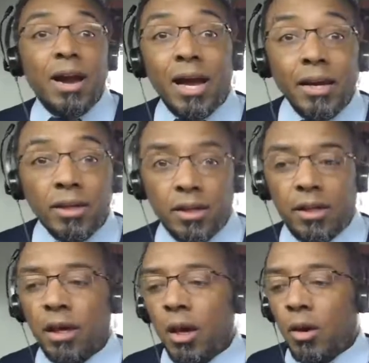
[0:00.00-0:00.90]

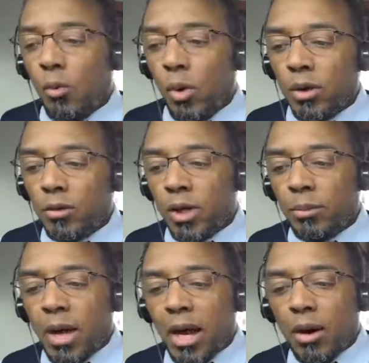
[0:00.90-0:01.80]
finally
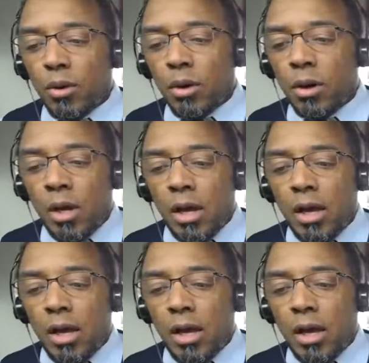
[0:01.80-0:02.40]
wielding power.